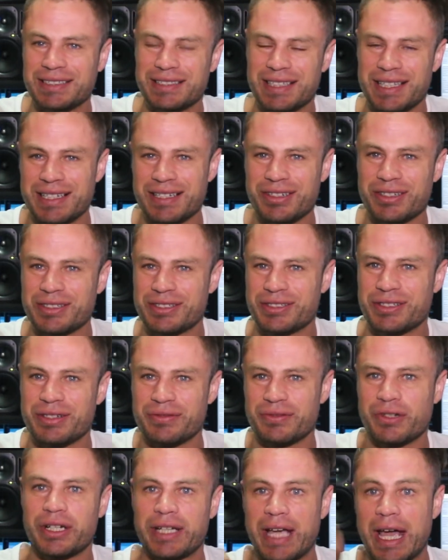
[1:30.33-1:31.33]
and not sort
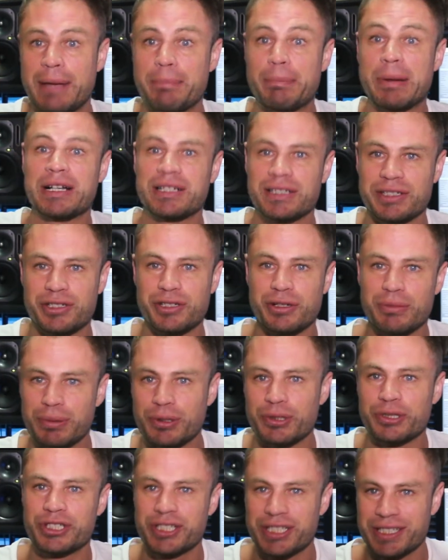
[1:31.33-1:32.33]
of like a button to
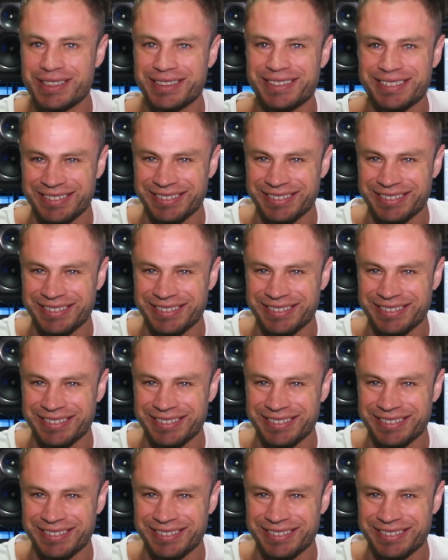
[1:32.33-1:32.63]
push.